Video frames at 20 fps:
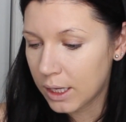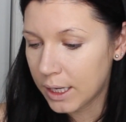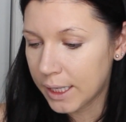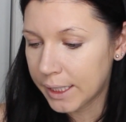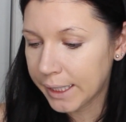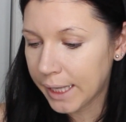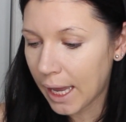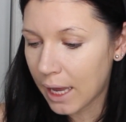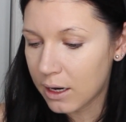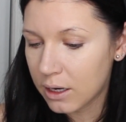
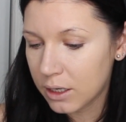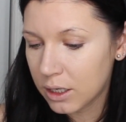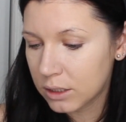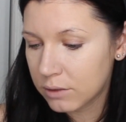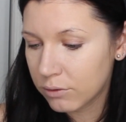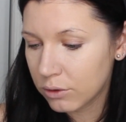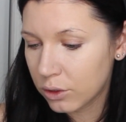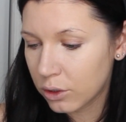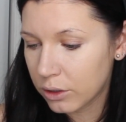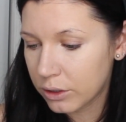in Canada
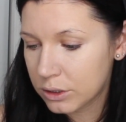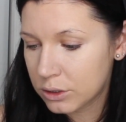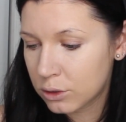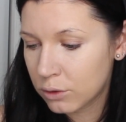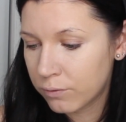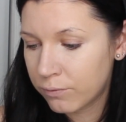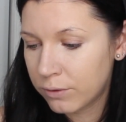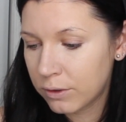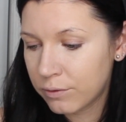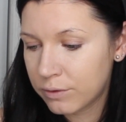it will cost
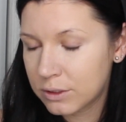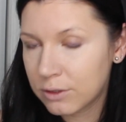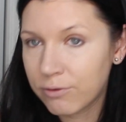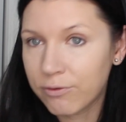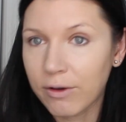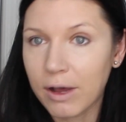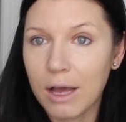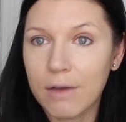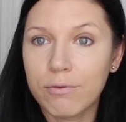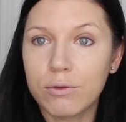you
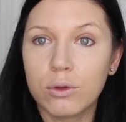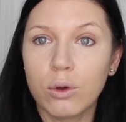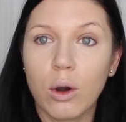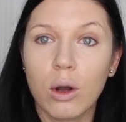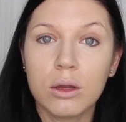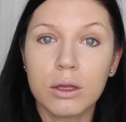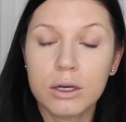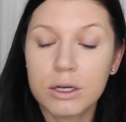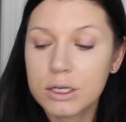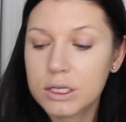
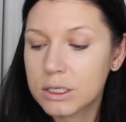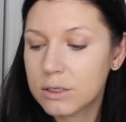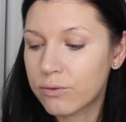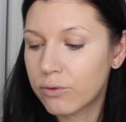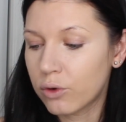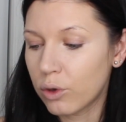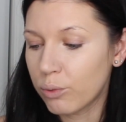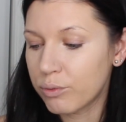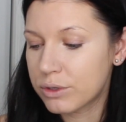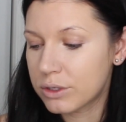$55
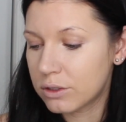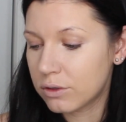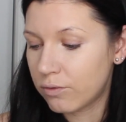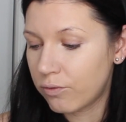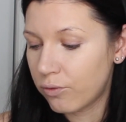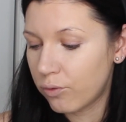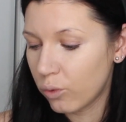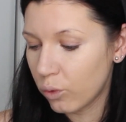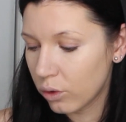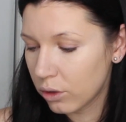from
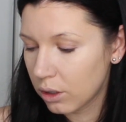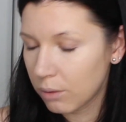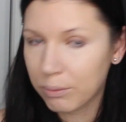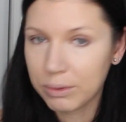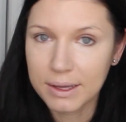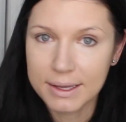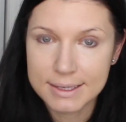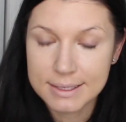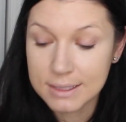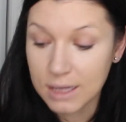Sephora
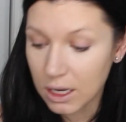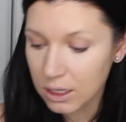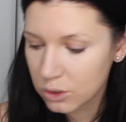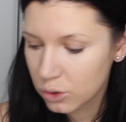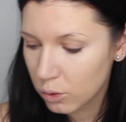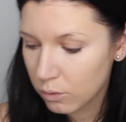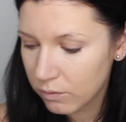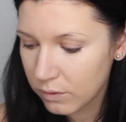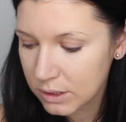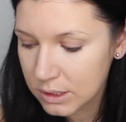plus
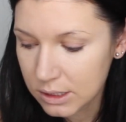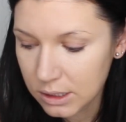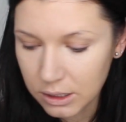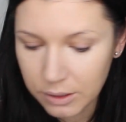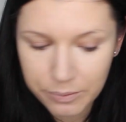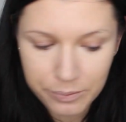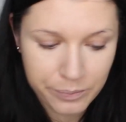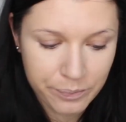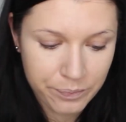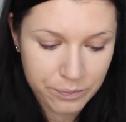tax
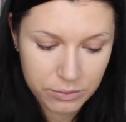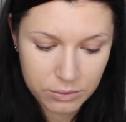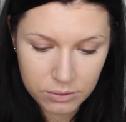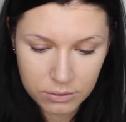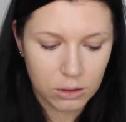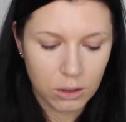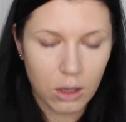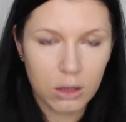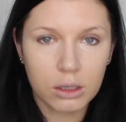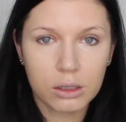obviously.
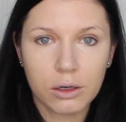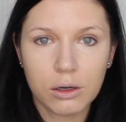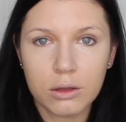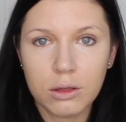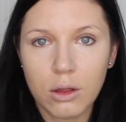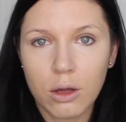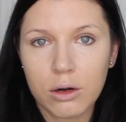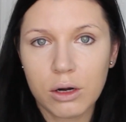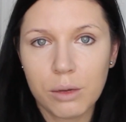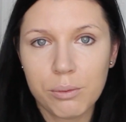
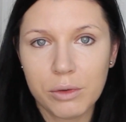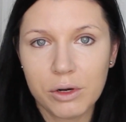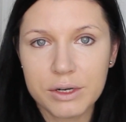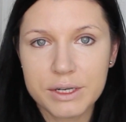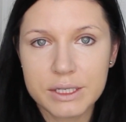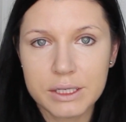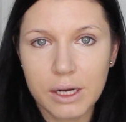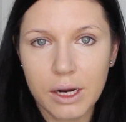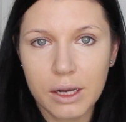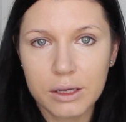Laura
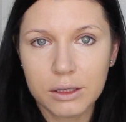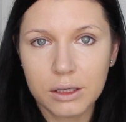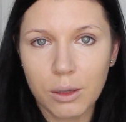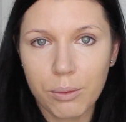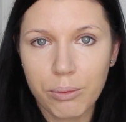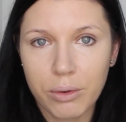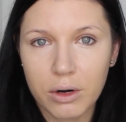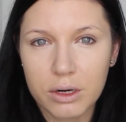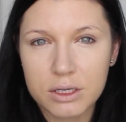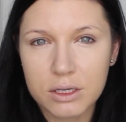Mercier in
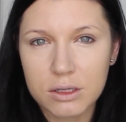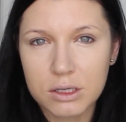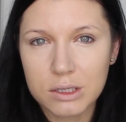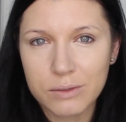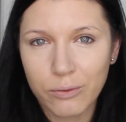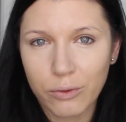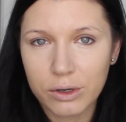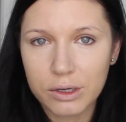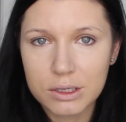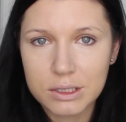comparison is
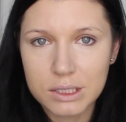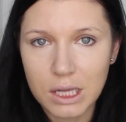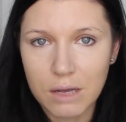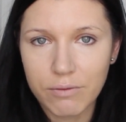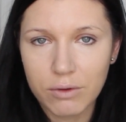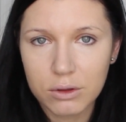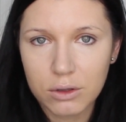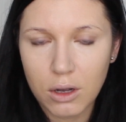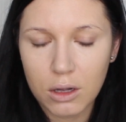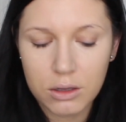
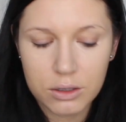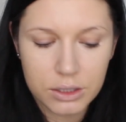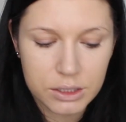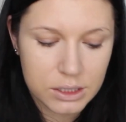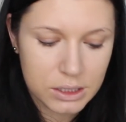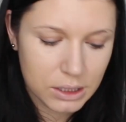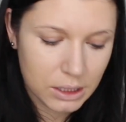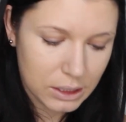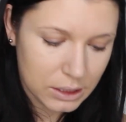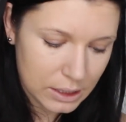
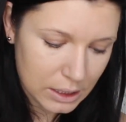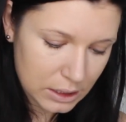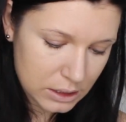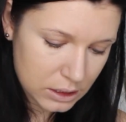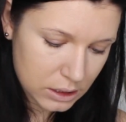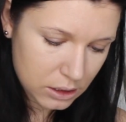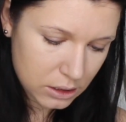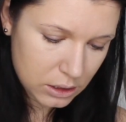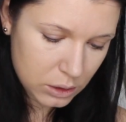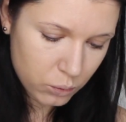$47
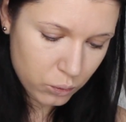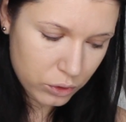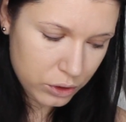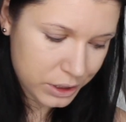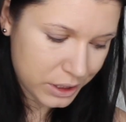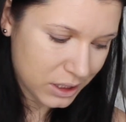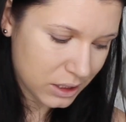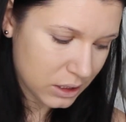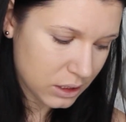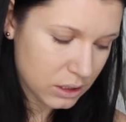Canadian,
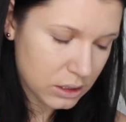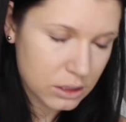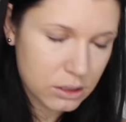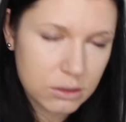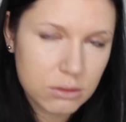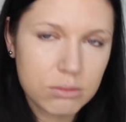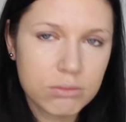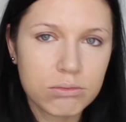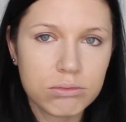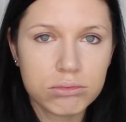which
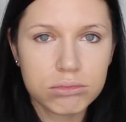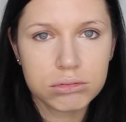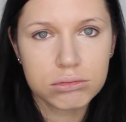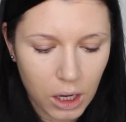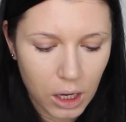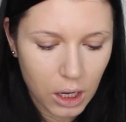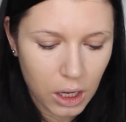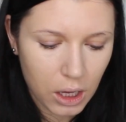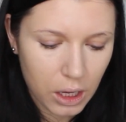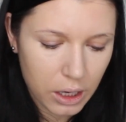is
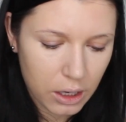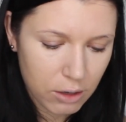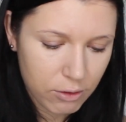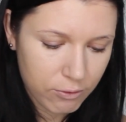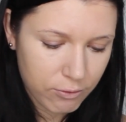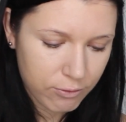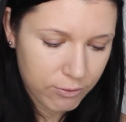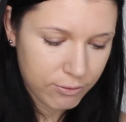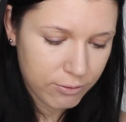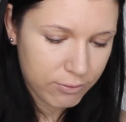kind
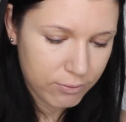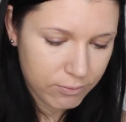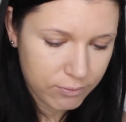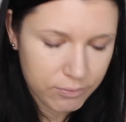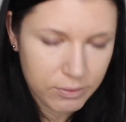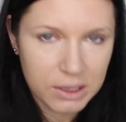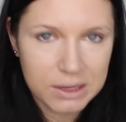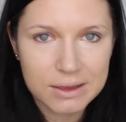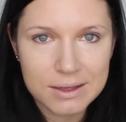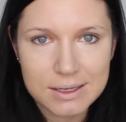of
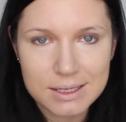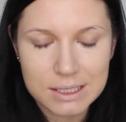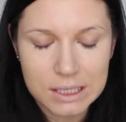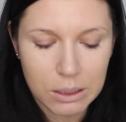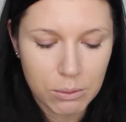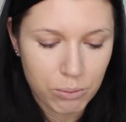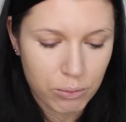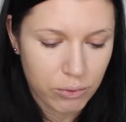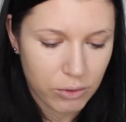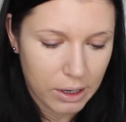in the
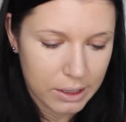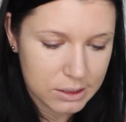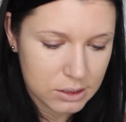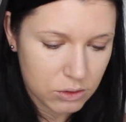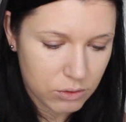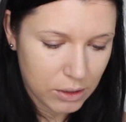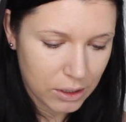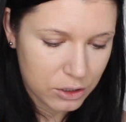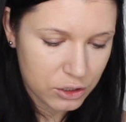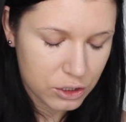same
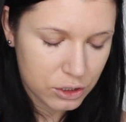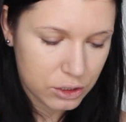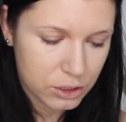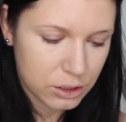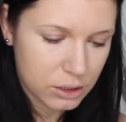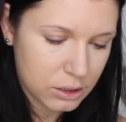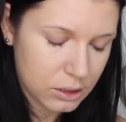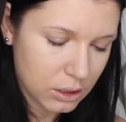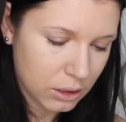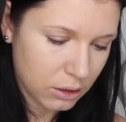price range,
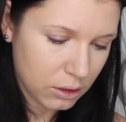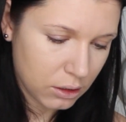just a